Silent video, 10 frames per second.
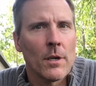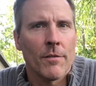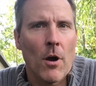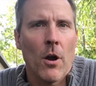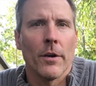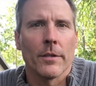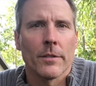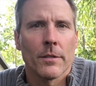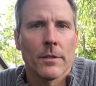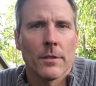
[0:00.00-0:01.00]
of
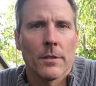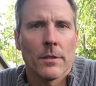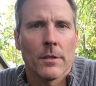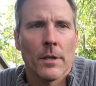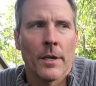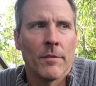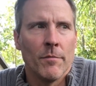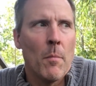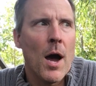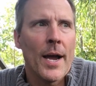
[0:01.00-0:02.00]
heart and
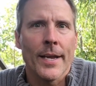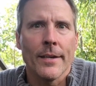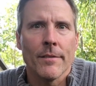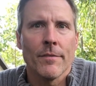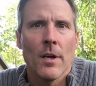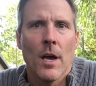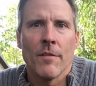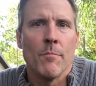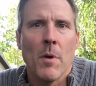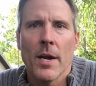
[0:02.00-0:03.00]
of mind, of,
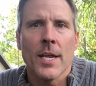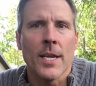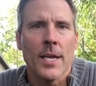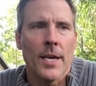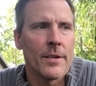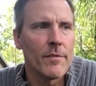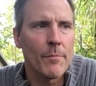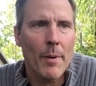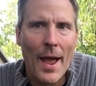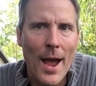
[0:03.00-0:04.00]
of money and
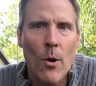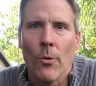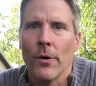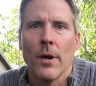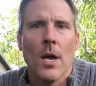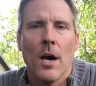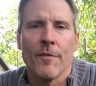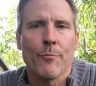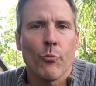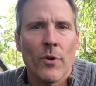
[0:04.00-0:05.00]
of power,
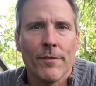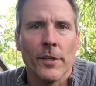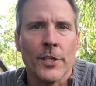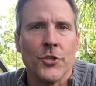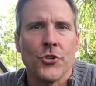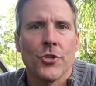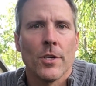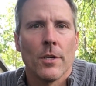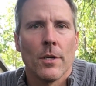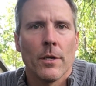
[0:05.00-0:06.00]
of privilege
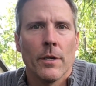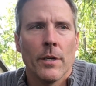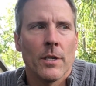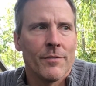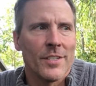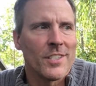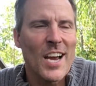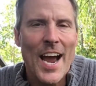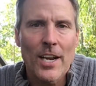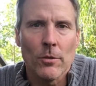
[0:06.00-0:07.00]
and of
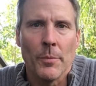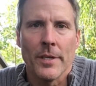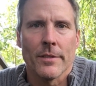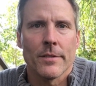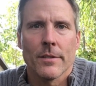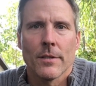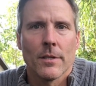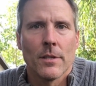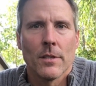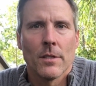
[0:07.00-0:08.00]
entitlement
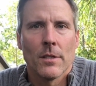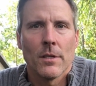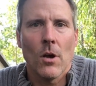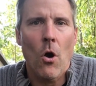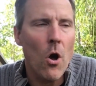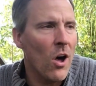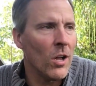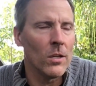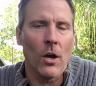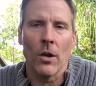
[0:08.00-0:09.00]

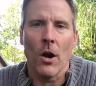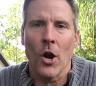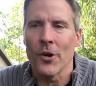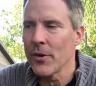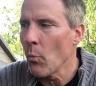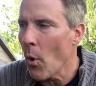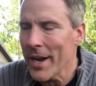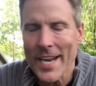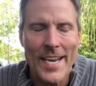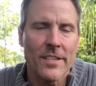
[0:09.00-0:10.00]
all are, are in
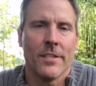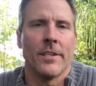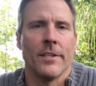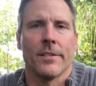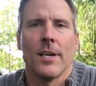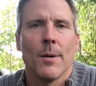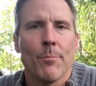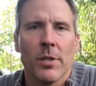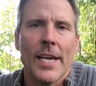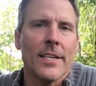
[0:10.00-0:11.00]
one instant
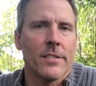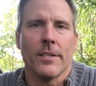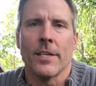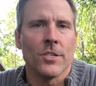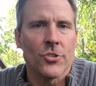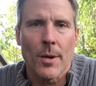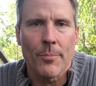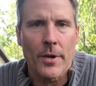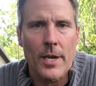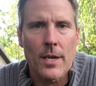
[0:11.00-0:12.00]
placed in
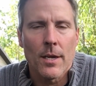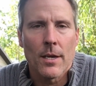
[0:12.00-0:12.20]
jeopardy.